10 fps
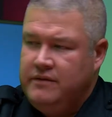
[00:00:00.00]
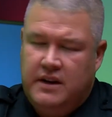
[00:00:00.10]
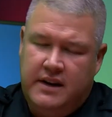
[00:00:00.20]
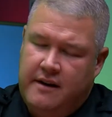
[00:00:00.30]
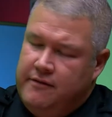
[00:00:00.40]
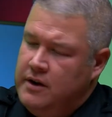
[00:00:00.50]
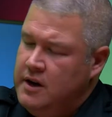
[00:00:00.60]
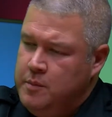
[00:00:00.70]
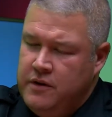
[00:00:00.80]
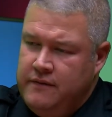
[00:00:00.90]
done that for a
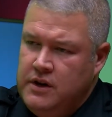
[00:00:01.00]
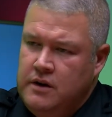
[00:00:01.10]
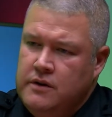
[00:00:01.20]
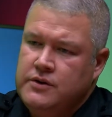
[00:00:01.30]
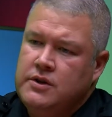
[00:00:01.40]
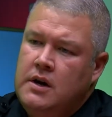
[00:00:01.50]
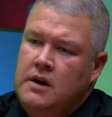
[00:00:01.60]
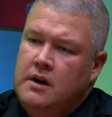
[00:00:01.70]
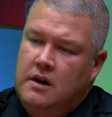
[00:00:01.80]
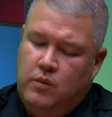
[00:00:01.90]
number of years.
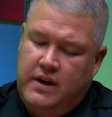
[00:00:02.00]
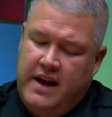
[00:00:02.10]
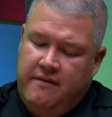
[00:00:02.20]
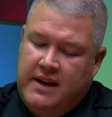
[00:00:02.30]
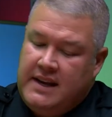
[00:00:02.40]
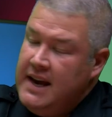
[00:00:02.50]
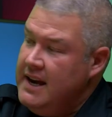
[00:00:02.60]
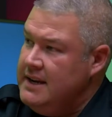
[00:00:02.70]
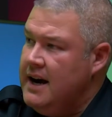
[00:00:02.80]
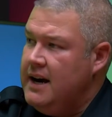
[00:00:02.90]
We have a
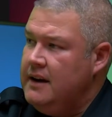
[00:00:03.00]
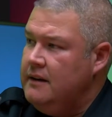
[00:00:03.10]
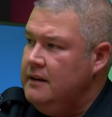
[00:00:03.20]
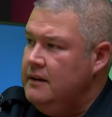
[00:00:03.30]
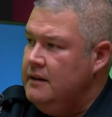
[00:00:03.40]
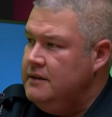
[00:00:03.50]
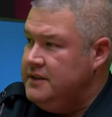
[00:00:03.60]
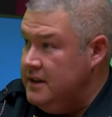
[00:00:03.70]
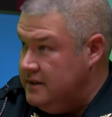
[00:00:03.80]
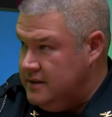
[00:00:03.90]
K-9
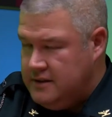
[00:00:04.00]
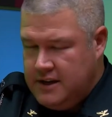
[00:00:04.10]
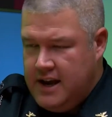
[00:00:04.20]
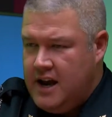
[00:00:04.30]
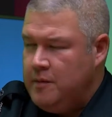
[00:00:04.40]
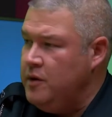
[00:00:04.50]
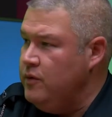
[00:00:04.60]
Citizens Academy.